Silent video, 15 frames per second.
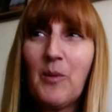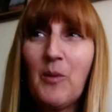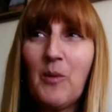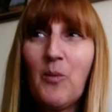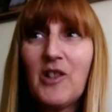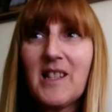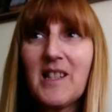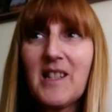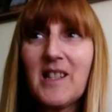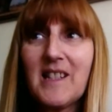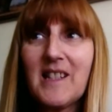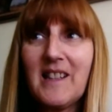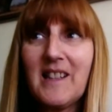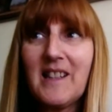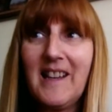But
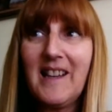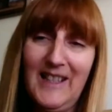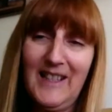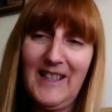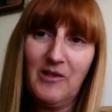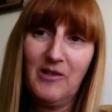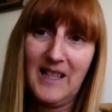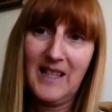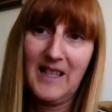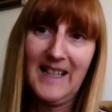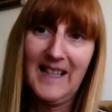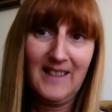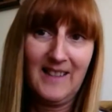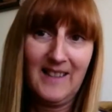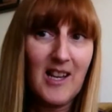once, and it does
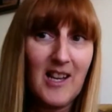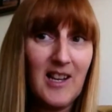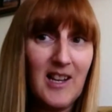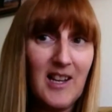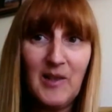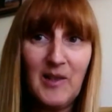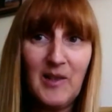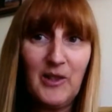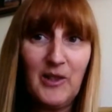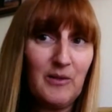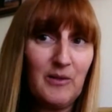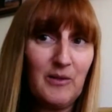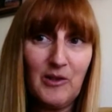take a little time,